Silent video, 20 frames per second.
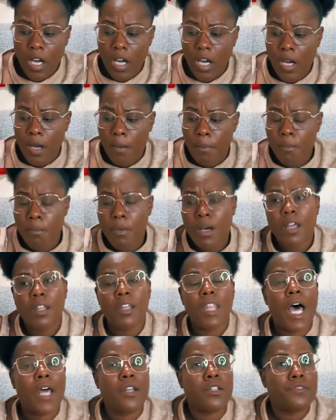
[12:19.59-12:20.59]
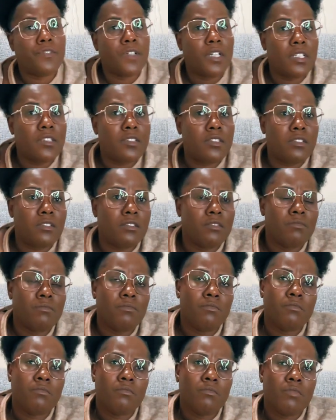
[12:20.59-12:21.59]
Um, a lot of us,
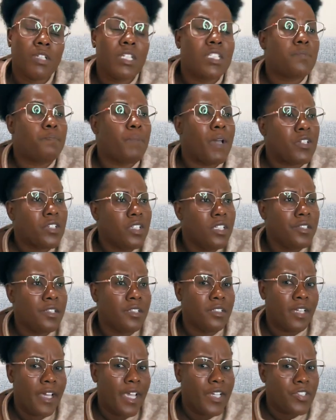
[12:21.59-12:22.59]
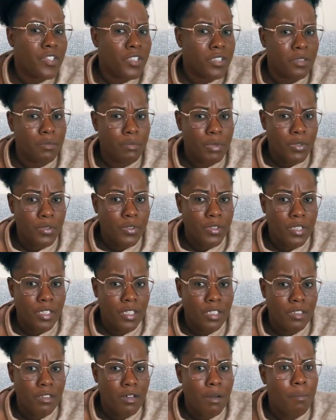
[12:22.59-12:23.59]
especially in the Haitian
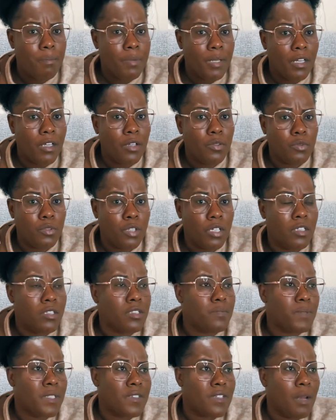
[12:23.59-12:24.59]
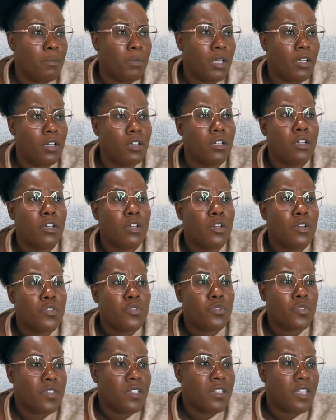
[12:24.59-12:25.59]
community, spesialman nan
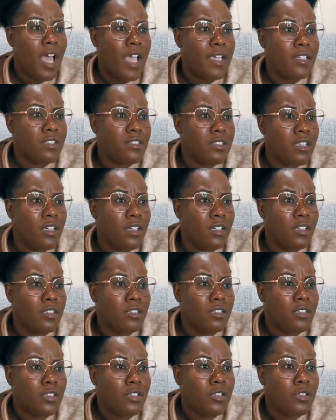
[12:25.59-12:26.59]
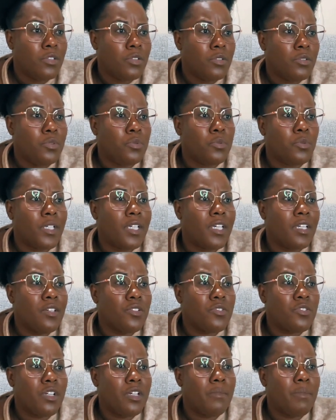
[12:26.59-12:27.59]
sosete Haitien, nou
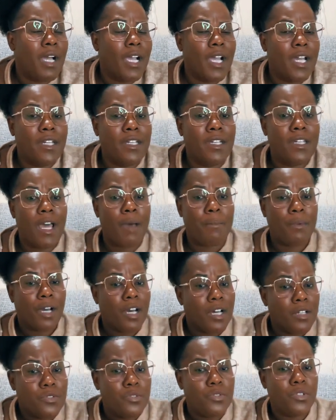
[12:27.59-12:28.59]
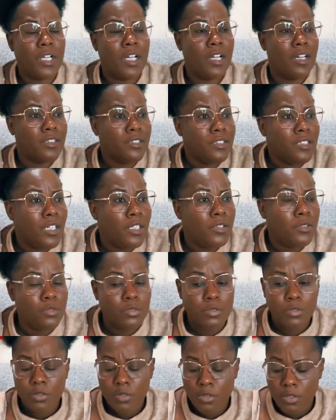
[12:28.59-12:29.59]
gen de seri bagay nap endure an dan
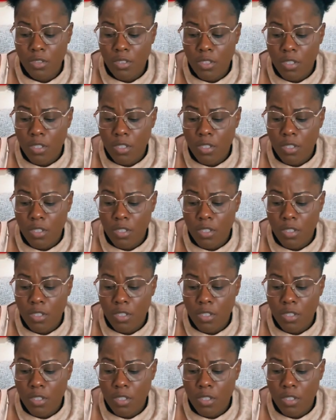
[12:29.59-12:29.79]
nou,